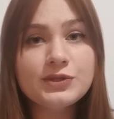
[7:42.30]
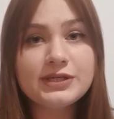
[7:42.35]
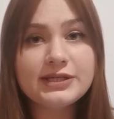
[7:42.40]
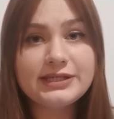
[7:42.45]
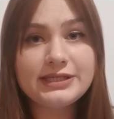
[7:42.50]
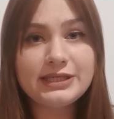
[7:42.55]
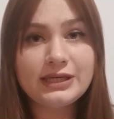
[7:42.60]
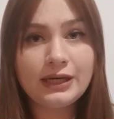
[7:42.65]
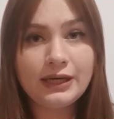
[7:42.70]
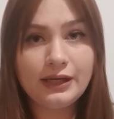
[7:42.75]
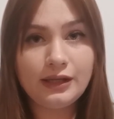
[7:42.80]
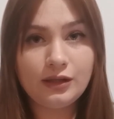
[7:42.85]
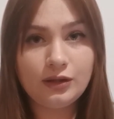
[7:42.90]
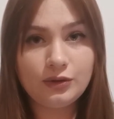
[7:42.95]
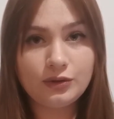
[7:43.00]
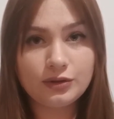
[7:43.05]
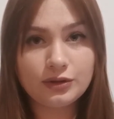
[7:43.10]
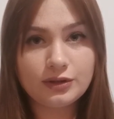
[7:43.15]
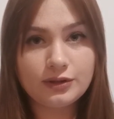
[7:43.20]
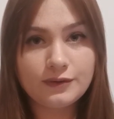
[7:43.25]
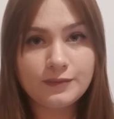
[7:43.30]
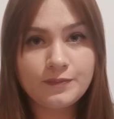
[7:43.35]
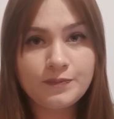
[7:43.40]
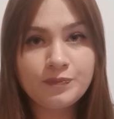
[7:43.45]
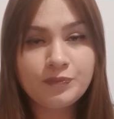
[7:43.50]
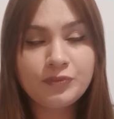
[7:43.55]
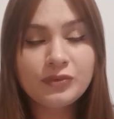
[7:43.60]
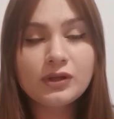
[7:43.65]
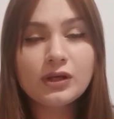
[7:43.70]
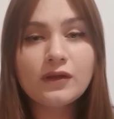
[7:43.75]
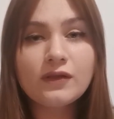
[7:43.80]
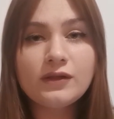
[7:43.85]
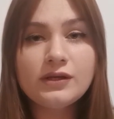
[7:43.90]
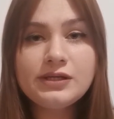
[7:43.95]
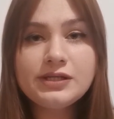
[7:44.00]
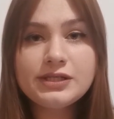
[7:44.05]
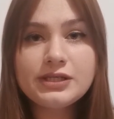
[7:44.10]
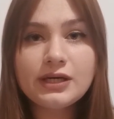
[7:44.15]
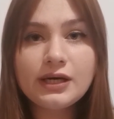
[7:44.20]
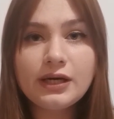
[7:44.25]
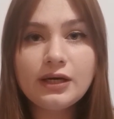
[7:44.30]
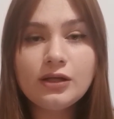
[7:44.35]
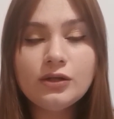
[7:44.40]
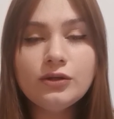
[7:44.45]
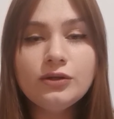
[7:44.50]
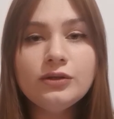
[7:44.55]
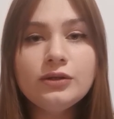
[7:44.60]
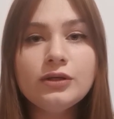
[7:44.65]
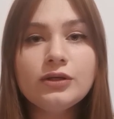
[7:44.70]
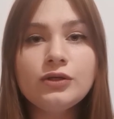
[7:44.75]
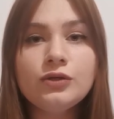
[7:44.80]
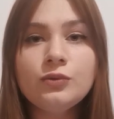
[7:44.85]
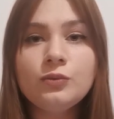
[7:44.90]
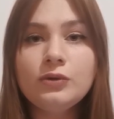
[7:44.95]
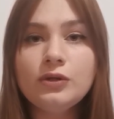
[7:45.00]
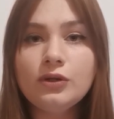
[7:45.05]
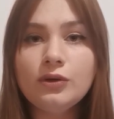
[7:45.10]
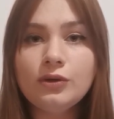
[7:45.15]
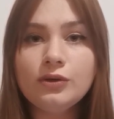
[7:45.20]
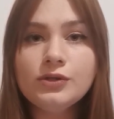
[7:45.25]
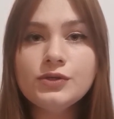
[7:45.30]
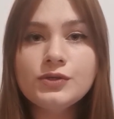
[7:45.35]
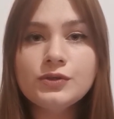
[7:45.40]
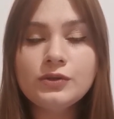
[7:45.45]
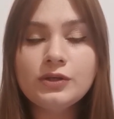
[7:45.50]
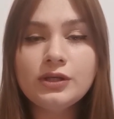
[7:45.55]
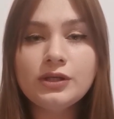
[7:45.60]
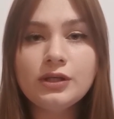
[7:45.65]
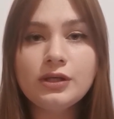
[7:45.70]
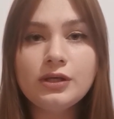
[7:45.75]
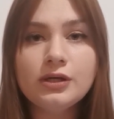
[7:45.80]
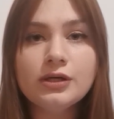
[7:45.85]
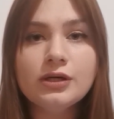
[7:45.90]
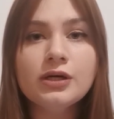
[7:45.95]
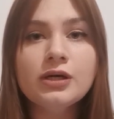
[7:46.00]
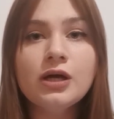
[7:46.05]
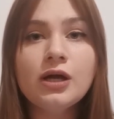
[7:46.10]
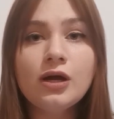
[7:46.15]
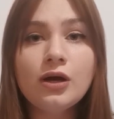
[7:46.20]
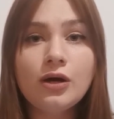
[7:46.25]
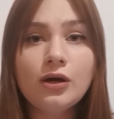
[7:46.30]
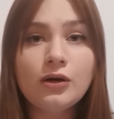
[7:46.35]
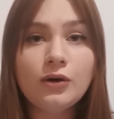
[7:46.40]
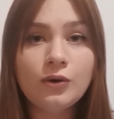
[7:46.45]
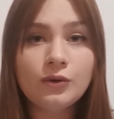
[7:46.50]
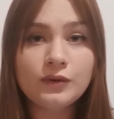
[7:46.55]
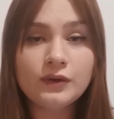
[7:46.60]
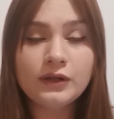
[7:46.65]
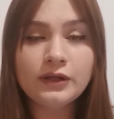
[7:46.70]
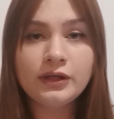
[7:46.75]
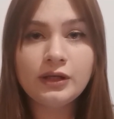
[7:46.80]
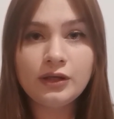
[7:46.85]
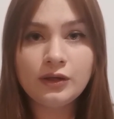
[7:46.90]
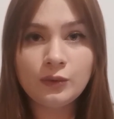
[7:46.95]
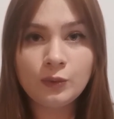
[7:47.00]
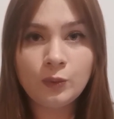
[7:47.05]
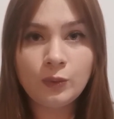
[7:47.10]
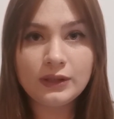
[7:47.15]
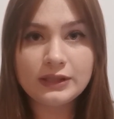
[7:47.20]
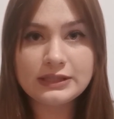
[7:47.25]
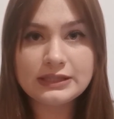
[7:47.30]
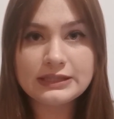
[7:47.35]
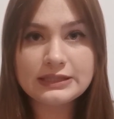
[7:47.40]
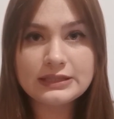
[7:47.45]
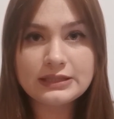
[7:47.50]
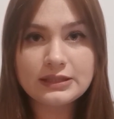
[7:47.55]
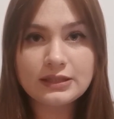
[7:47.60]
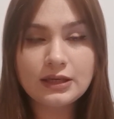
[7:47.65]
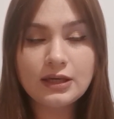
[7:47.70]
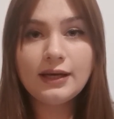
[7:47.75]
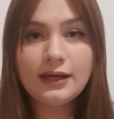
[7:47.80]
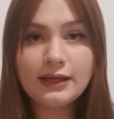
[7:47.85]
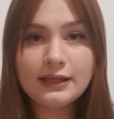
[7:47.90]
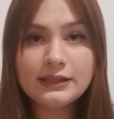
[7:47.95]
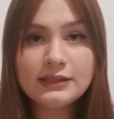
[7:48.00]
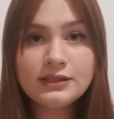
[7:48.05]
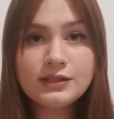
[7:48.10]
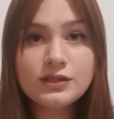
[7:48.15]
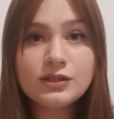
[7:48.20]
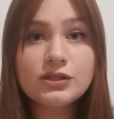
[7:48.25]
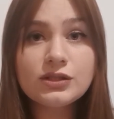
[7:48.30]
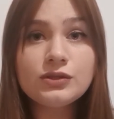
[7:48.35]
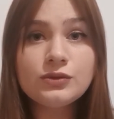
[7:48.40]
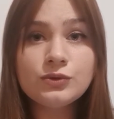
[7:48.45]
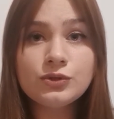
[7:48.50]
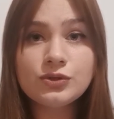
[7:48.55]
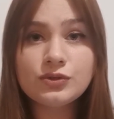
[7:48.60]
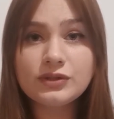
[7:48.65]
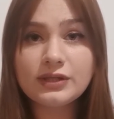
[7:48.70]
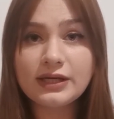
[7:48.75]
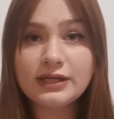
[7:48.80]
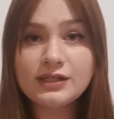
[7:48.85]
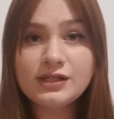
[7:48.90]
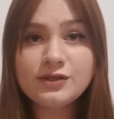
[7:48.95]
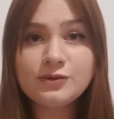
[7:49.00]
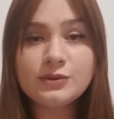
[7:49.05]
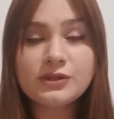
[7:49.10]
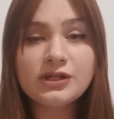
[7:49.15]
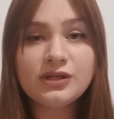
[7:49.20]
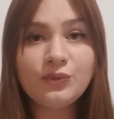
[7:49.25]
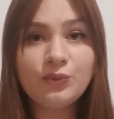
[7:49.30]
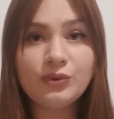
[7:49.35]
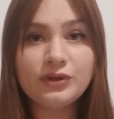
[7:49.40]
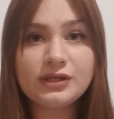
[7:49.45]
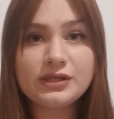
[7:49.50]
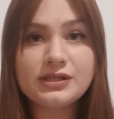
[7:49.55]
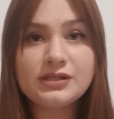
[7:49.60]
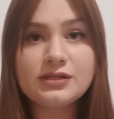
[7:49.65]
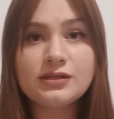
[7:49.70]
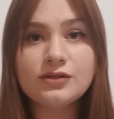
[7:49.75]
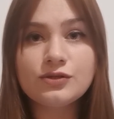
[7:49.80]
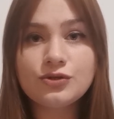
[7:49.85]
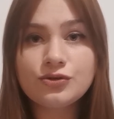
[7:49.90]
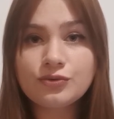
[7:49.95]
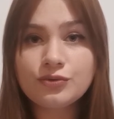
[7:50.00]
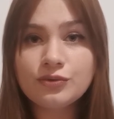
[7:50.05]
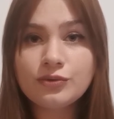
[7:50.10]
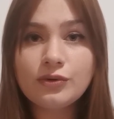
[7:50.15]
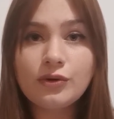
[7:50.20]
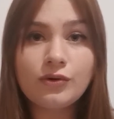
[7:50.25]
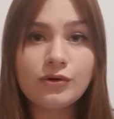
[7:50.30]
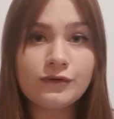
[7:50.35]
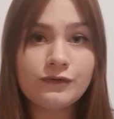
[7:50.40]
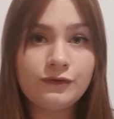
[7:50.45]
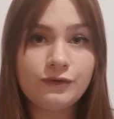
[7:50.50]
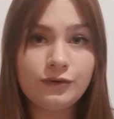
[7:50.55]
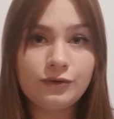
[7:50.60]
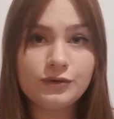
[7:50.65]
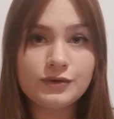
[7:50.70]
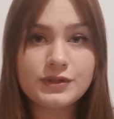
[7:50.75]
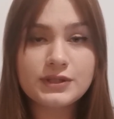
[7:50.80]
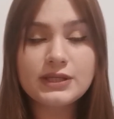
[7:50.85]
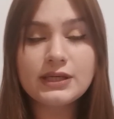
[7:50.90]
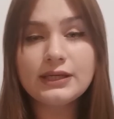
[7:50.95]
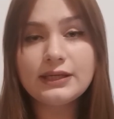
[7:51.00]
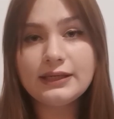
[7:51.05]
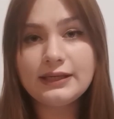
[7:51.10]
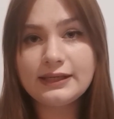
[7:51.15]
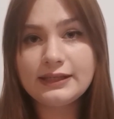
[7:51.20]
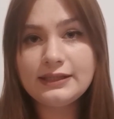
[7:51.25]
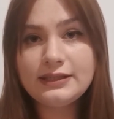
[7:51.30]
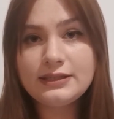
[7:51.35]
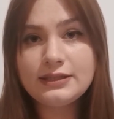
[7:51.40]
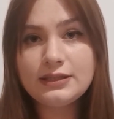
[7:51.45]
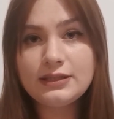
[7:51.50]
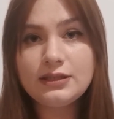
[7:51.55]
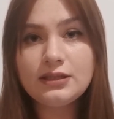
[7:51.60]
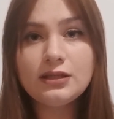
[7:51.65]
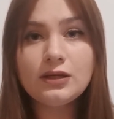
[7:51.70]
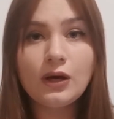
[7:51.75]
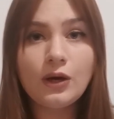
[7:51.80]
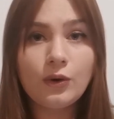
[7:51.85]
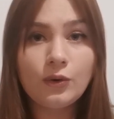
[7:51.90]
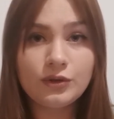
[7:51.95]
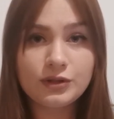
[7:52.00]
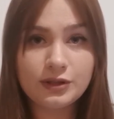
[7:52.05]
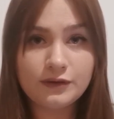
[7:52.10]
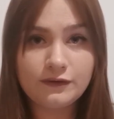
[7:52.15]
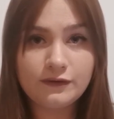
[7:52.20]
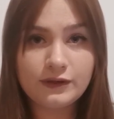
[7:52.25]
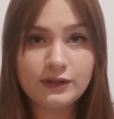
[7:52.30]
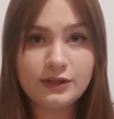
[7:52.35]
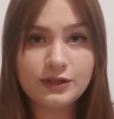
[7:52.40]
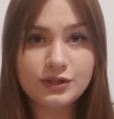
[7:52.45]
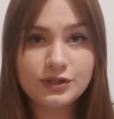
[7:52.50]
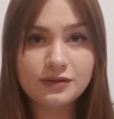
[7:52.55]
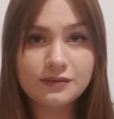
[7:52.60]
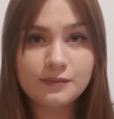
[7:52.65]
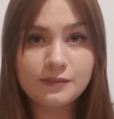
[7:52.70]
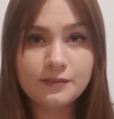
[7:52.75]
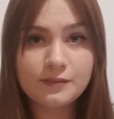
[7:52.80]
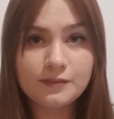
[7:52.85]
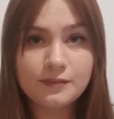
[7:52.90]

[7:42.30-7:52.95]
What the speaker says: to the dialogue. This dialogue you will also hear only once, and you should answer with true or false, richtig oder falsch.